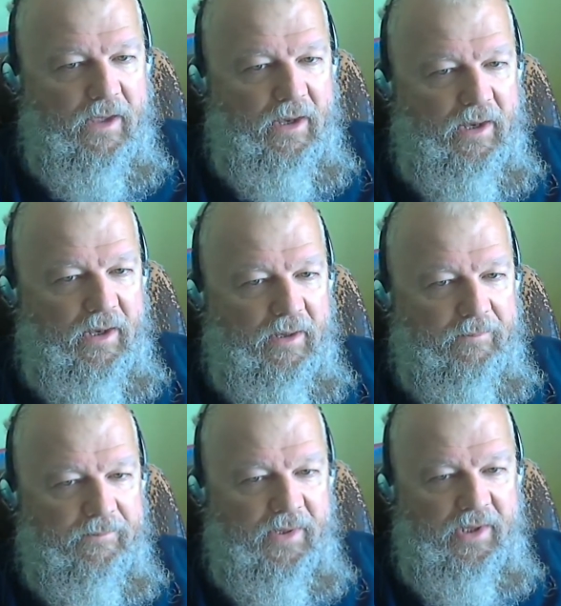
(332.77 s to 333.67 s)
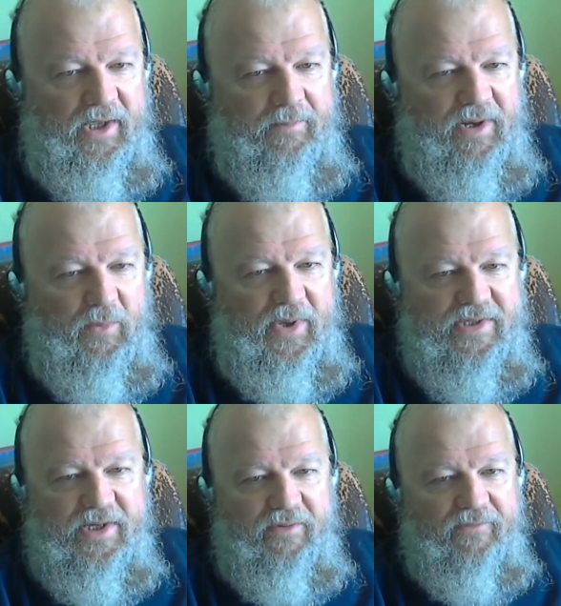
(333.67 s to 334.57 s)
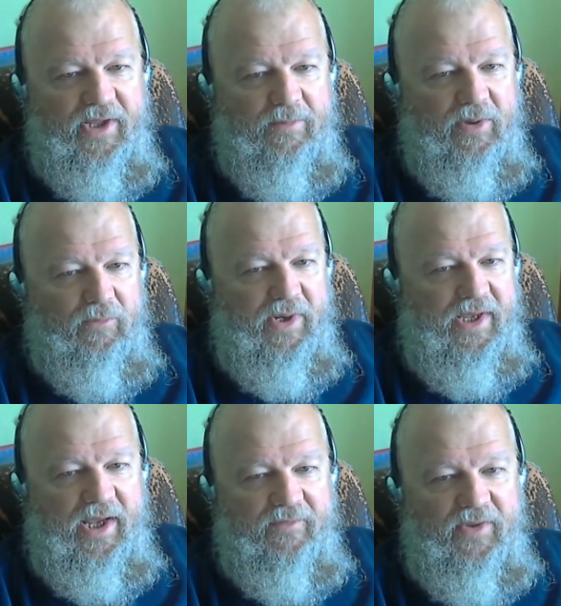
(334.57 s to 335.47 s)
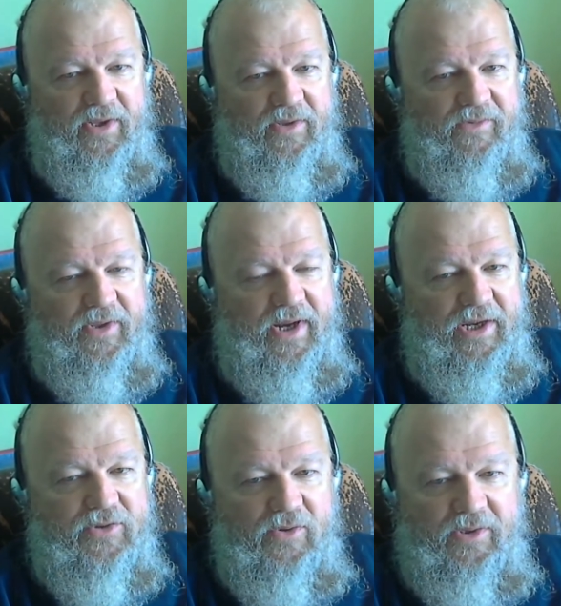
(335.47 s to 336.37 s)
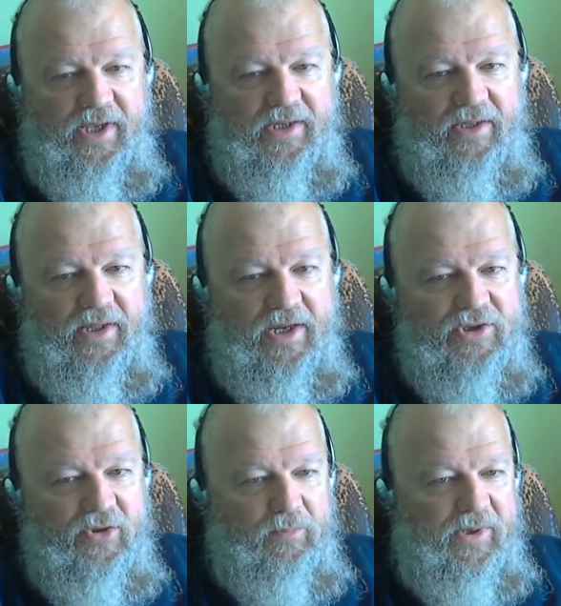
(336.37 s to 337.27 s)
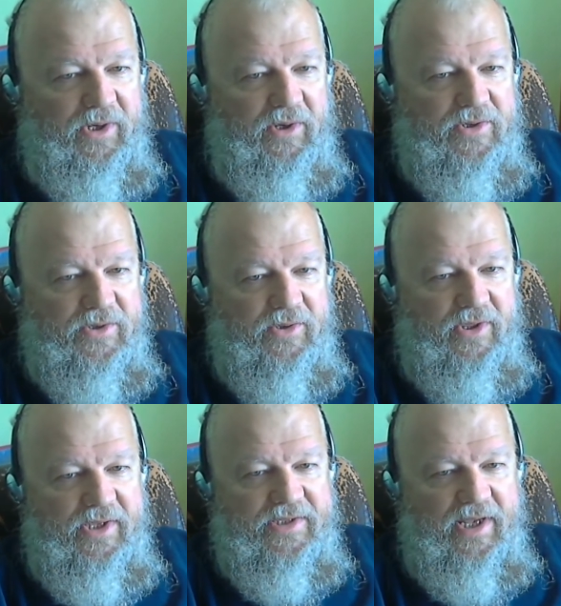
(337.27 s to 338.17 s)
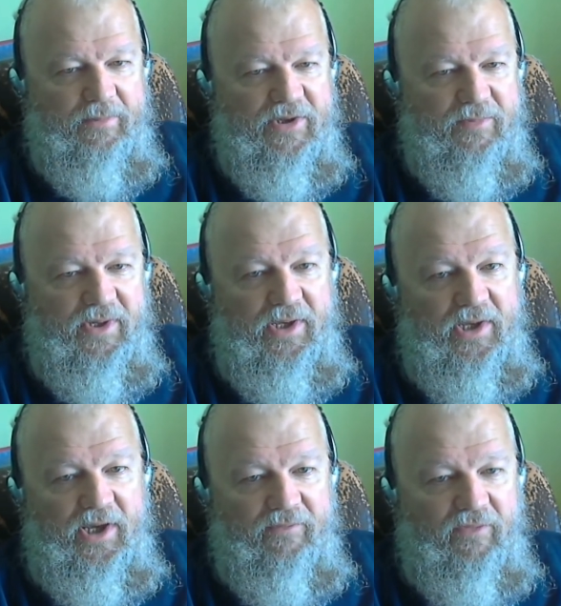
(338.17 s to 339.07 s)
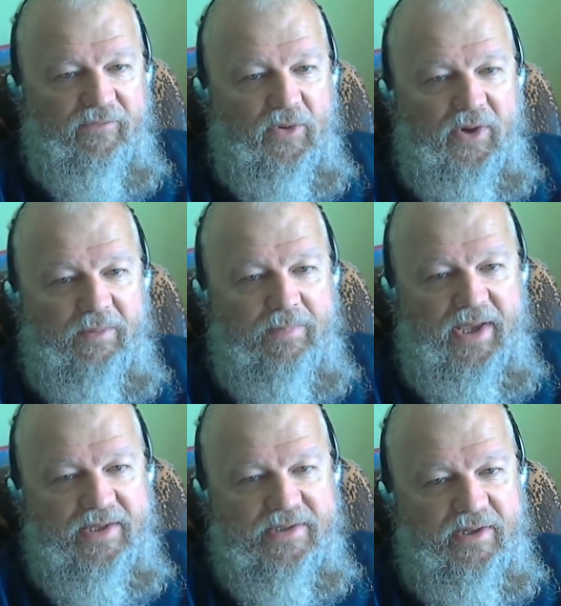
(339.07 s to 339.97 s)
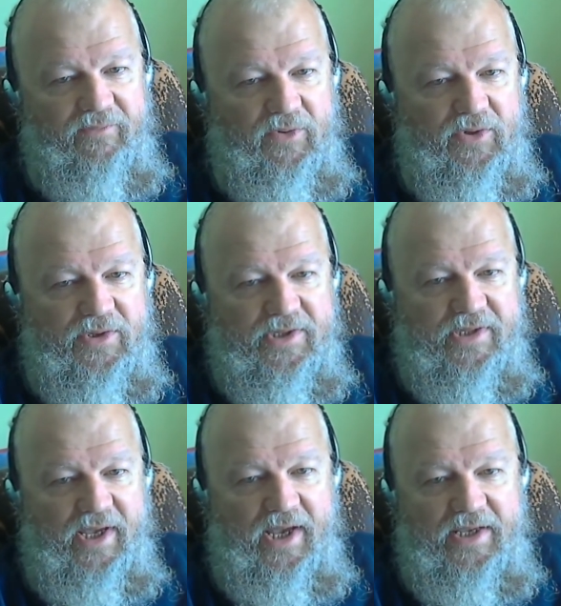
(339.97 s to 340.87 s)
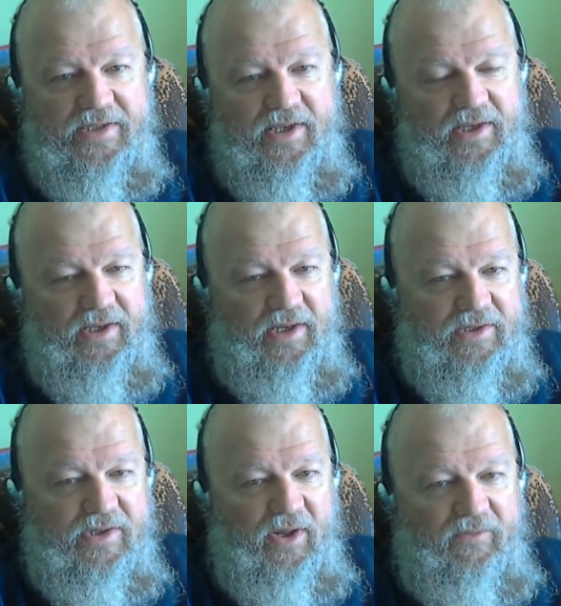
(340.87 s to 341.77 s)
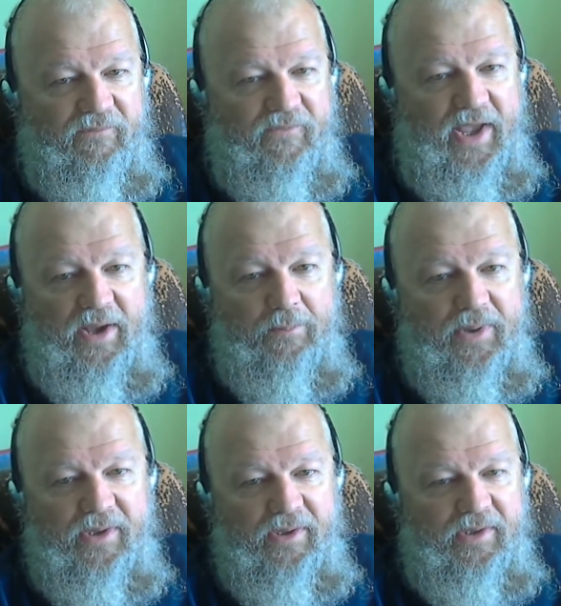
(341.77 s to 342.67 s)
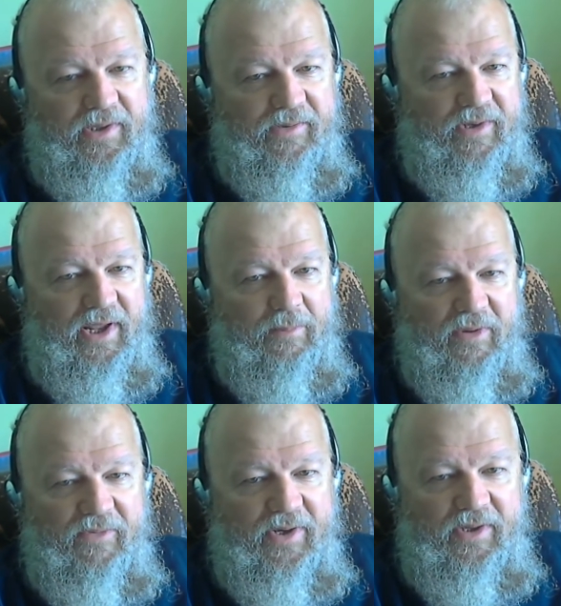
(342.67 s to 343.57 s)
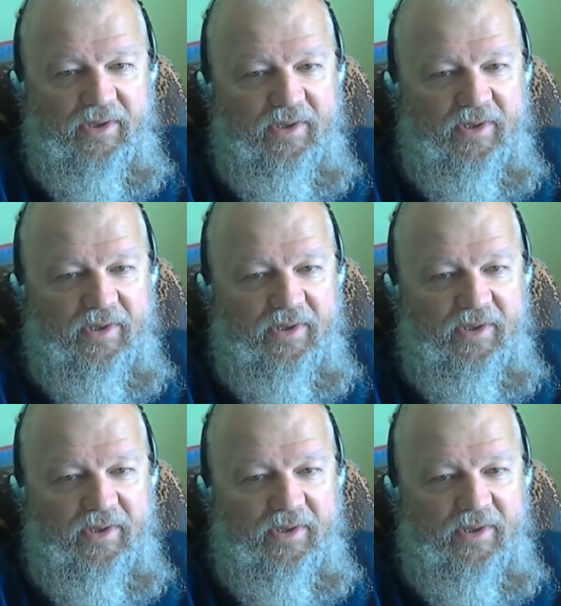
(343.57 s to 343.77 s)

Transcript: Um, in many ways, an inflatable recon vehicle is the natural technological precursor to the establishment of a floating base in Venusian skies, and it's called VAMP, is the name of it.